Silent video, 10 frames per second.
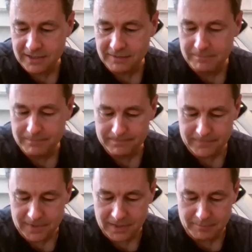um,
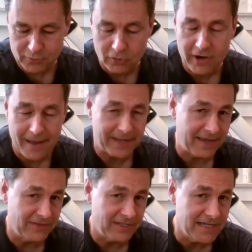uh, programming
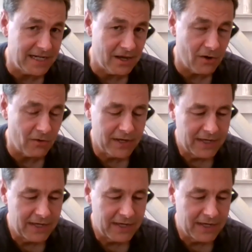at the DDO.